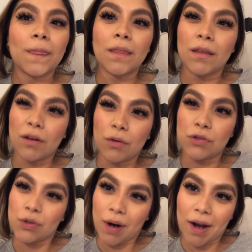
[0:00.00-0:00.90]
you know,
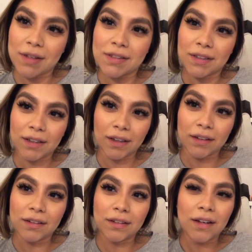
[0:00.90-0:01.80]
dry
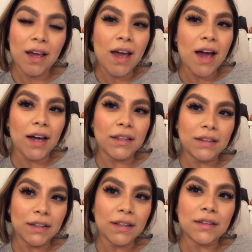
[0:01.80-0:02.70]
skin, I
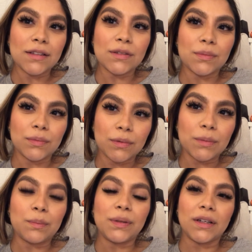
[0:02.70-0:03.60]
think this would
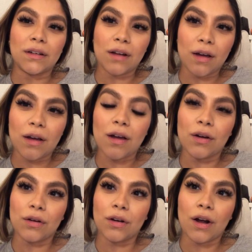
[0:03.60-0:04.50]
be a
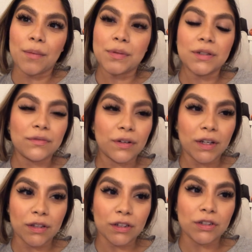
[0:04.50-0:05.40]
good option for
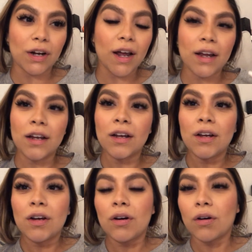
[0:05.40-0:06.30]
either dry
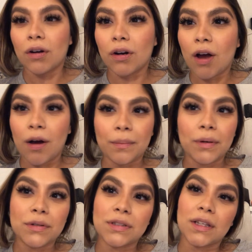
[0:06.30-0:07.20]
or
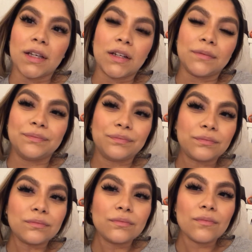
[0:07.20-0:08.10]
combo skin,
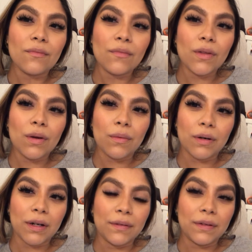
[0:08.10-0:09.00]

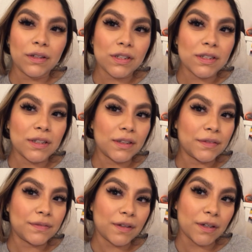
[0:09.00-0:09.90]
or even just a
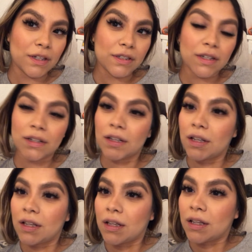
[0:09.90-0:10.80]
foundation
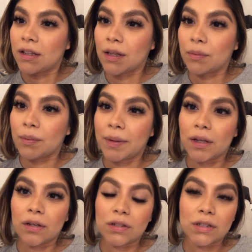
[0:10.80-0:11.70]
that will
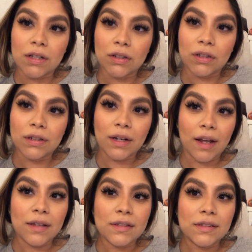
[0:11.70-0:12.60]
make your skin look
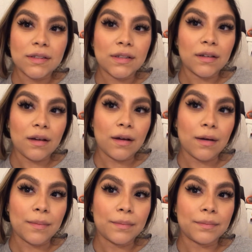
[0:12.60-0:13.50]
nice.
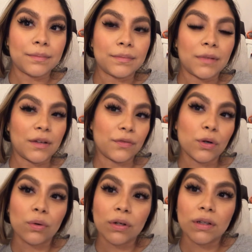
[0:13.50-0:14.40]
If you're
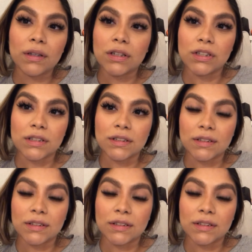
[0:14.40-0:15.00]
oil, you just